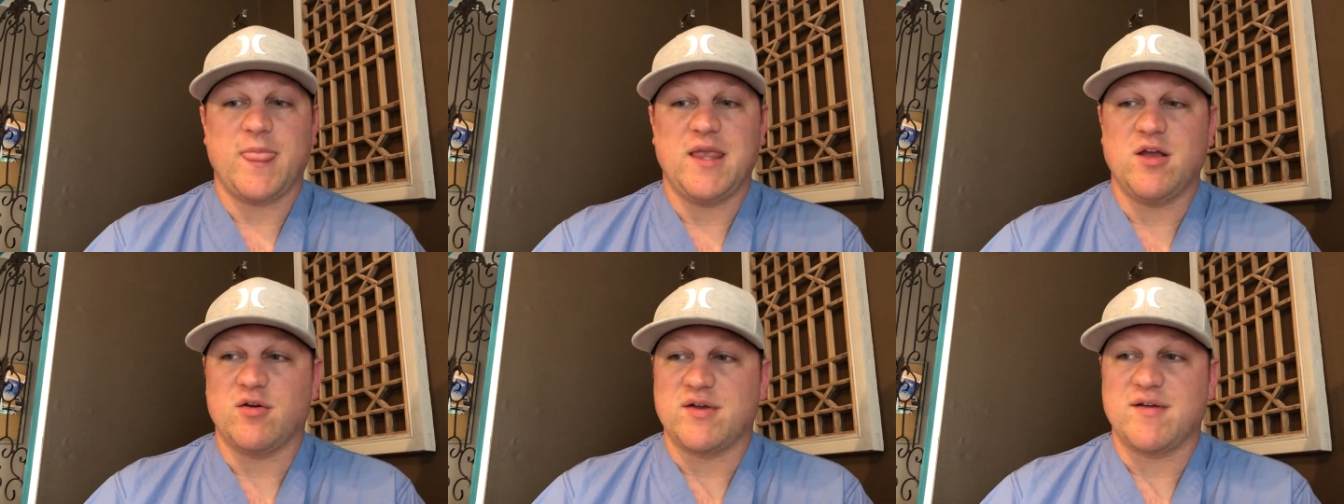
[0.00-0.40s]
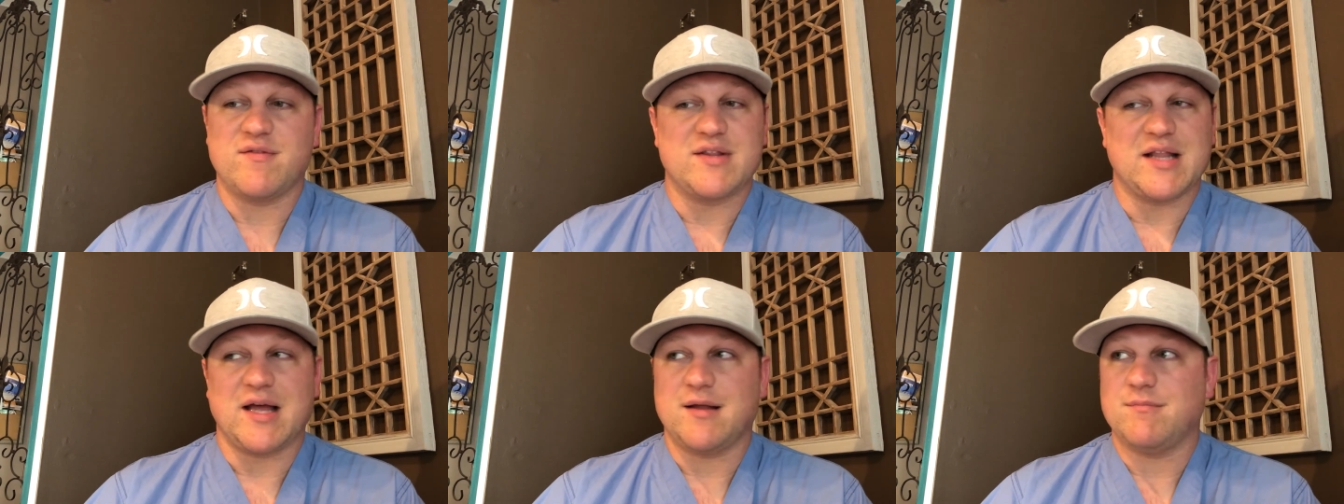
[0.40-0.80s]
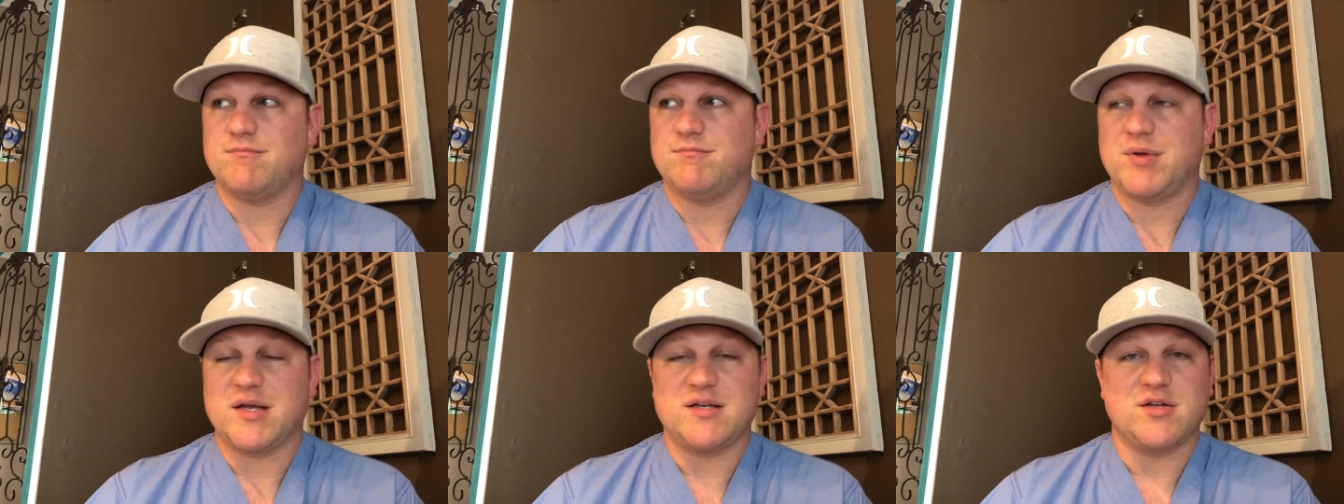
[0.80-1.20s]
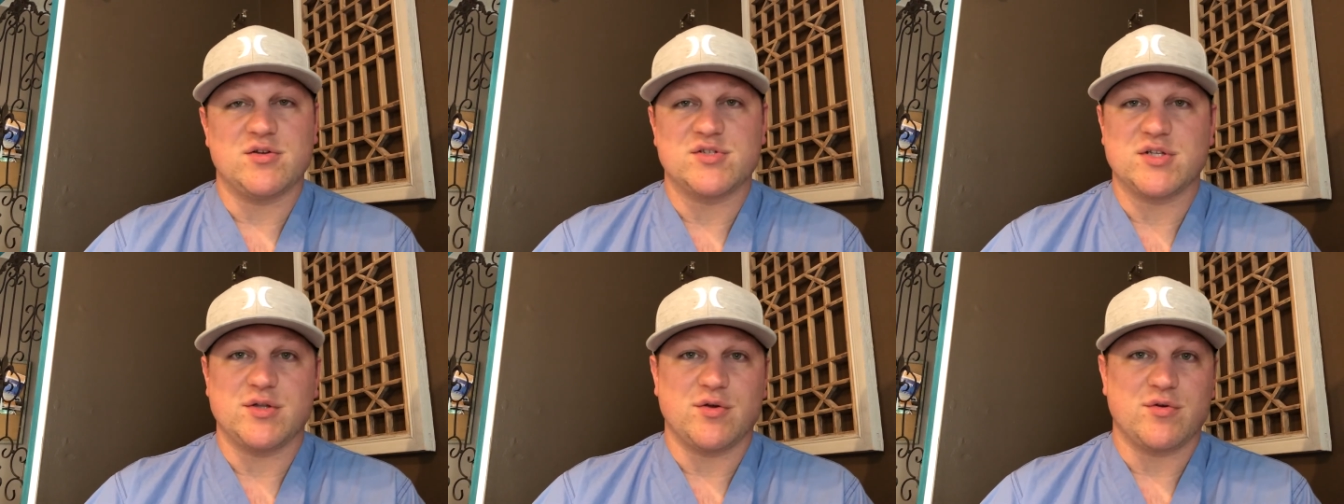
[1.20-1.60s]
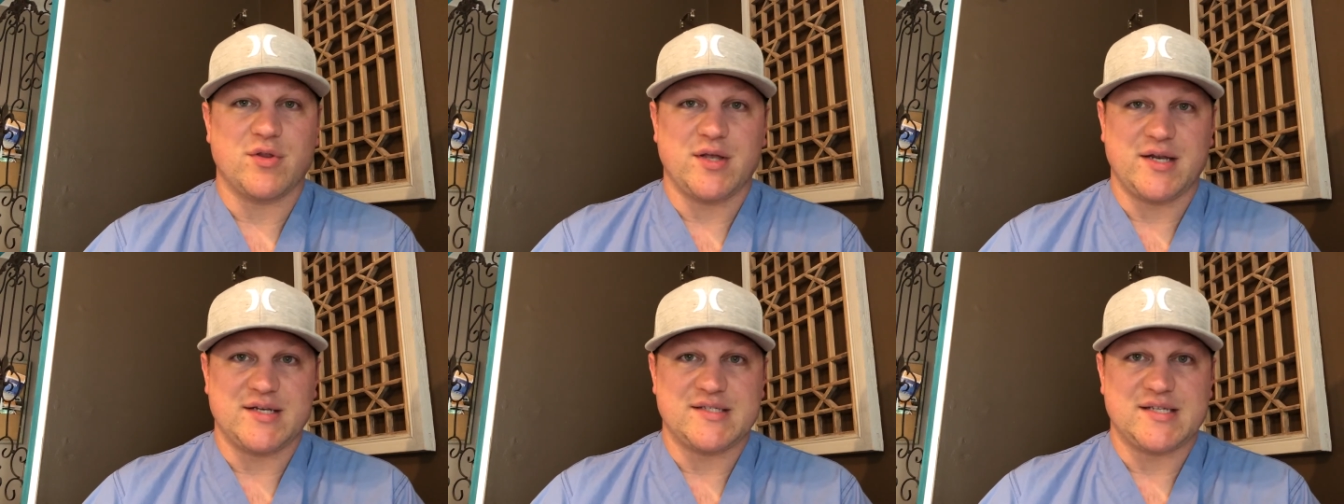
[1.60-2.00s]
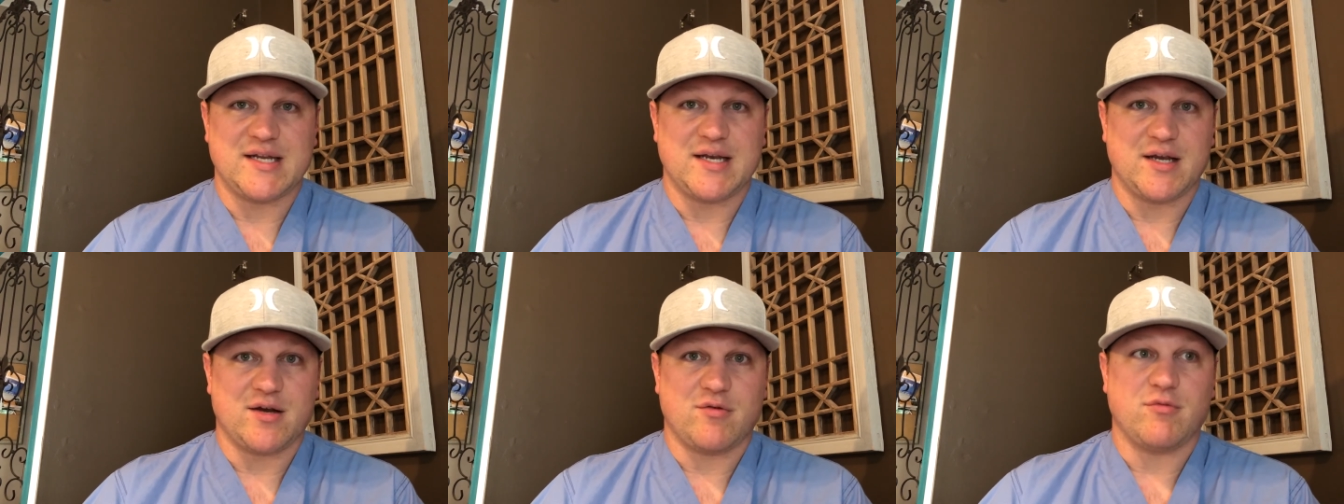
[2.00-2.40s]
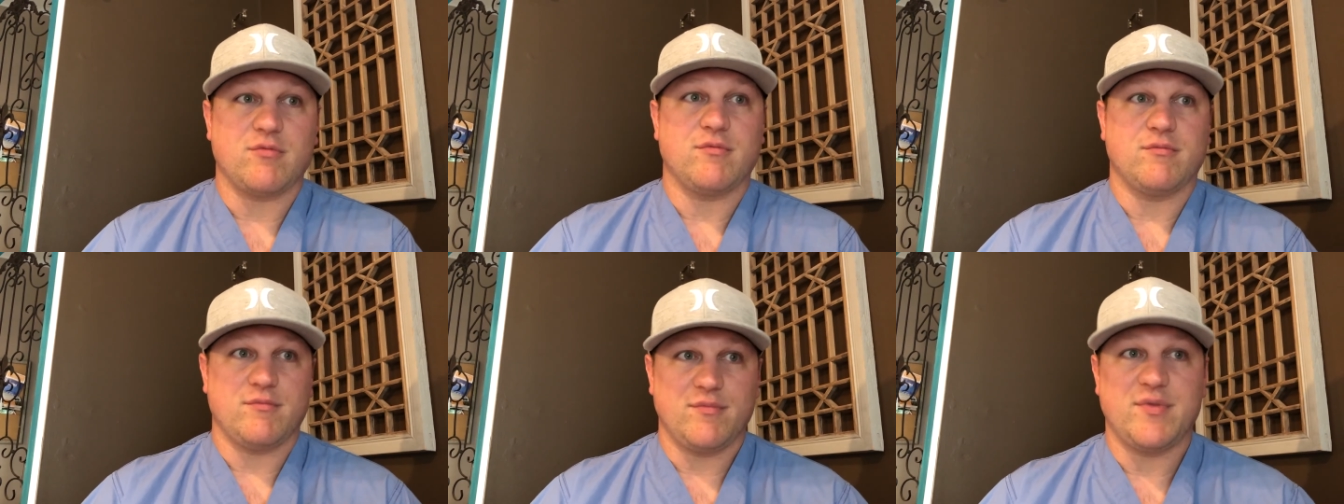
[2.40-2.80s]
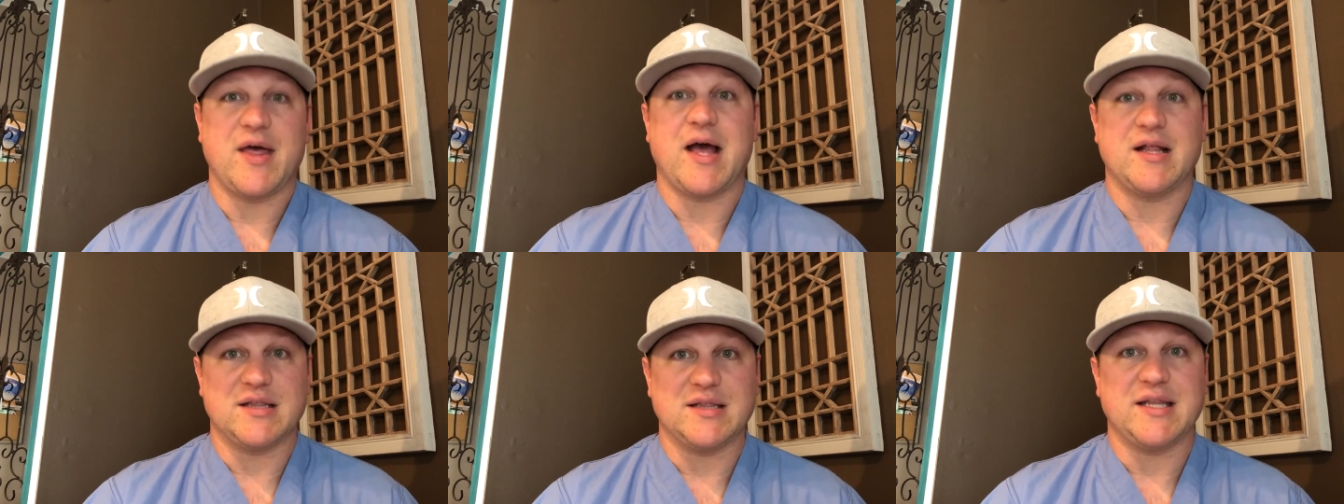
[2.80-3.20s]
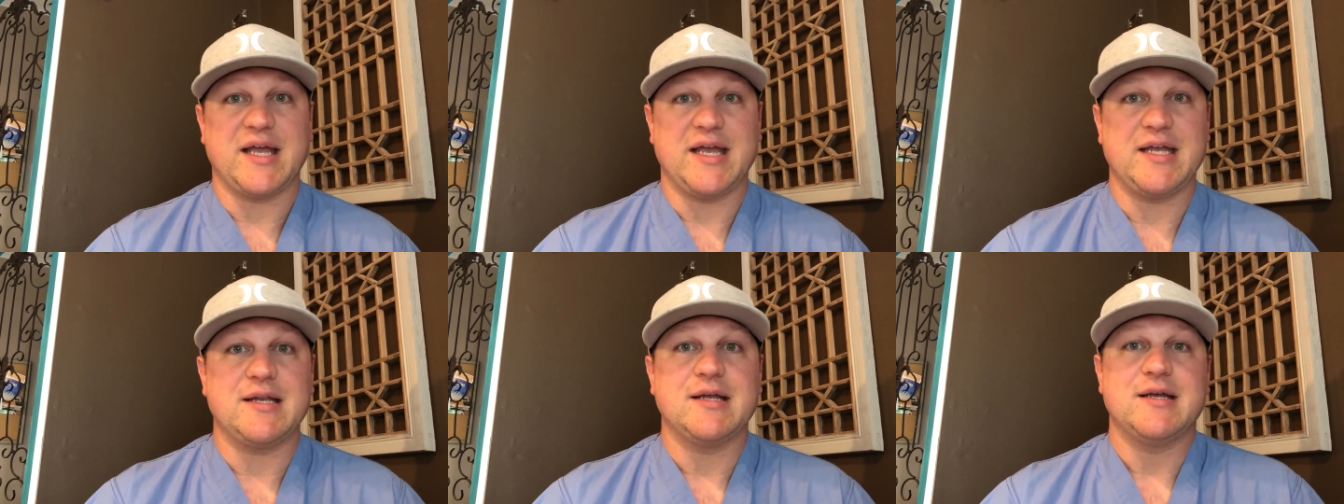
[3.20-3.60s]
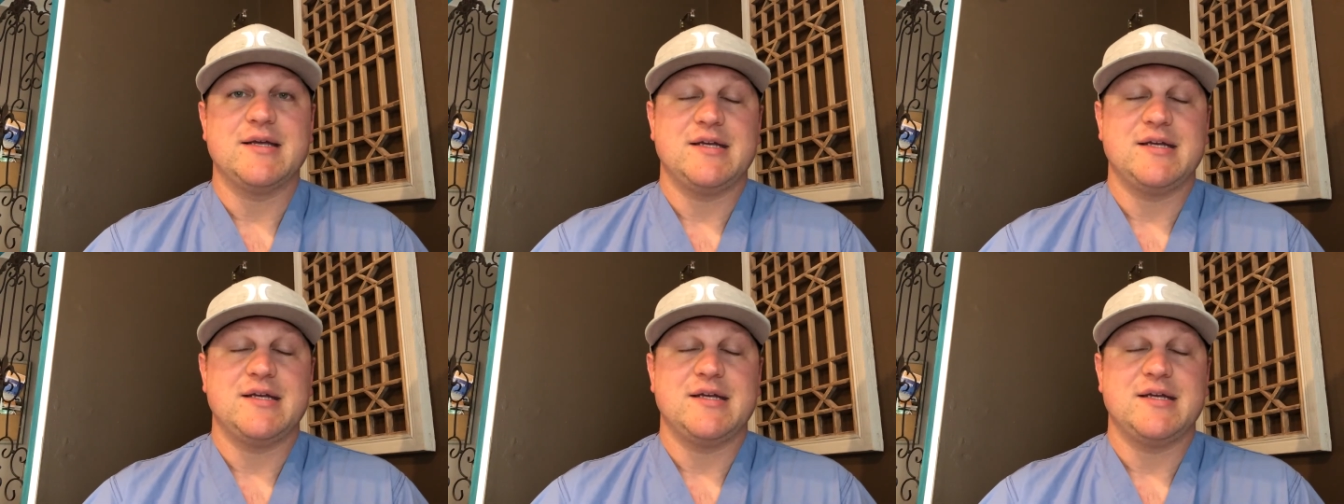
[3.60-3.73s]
Giving that big dose of local anesthetic that late,